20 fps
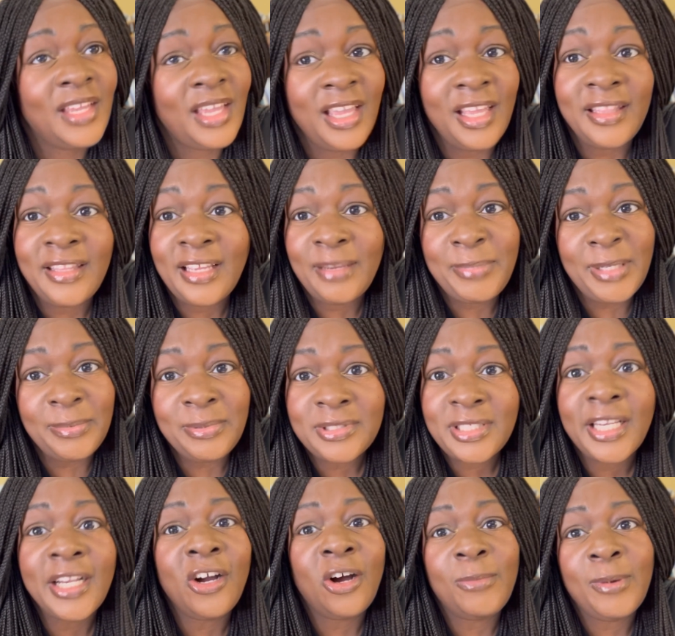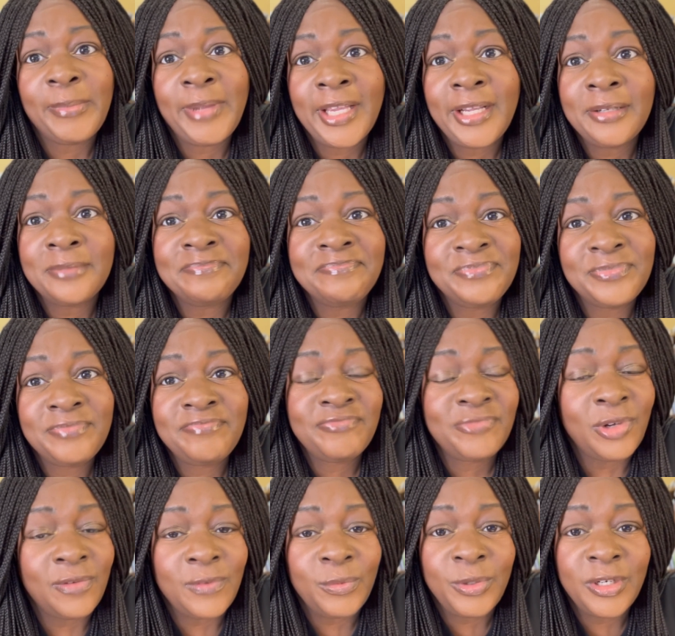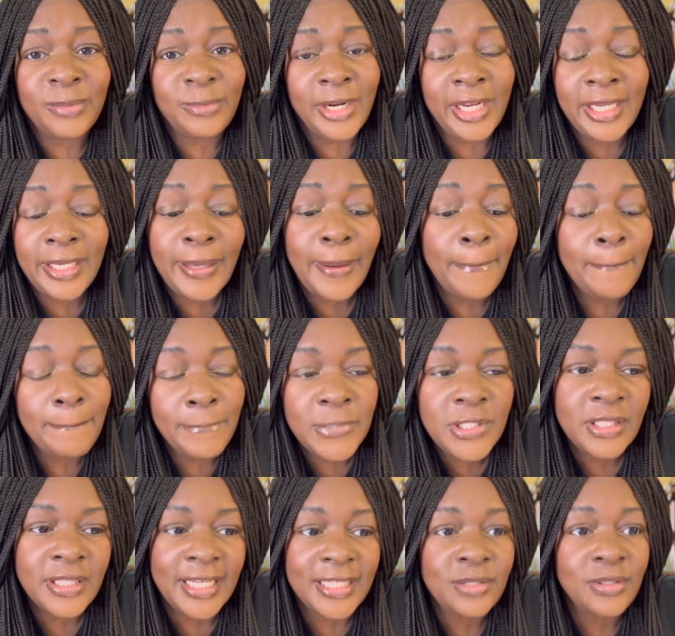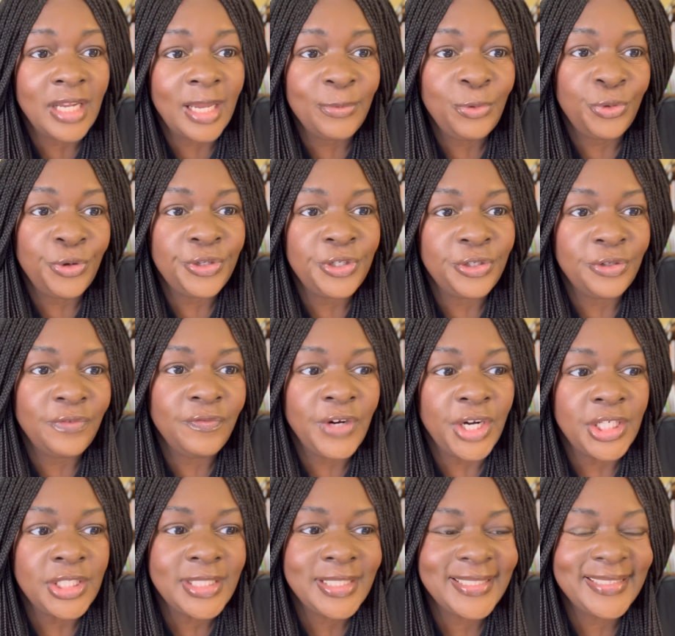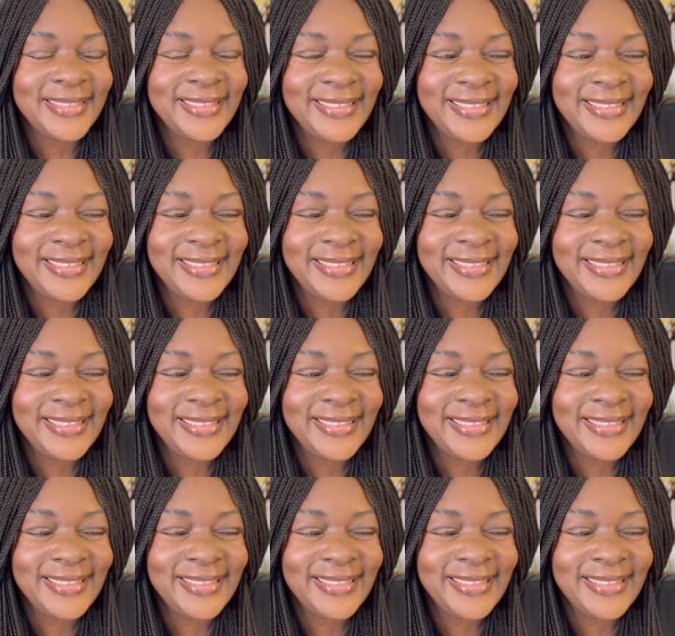and let people take home and make them over winter break. So that's what I'm going to do first.